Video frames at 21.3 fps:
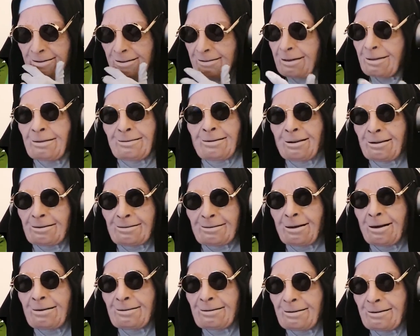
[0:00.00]
They're not really
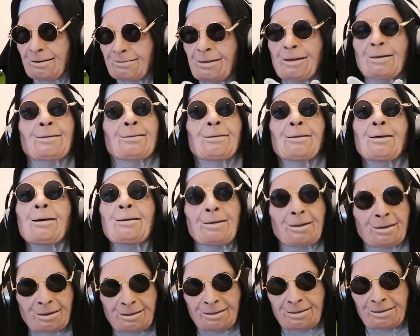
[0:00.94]
grounded. I'm just
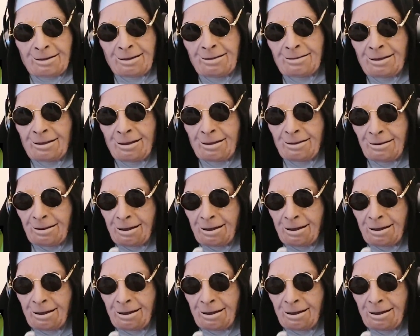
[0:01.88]
reaching here, you know what I'm saying?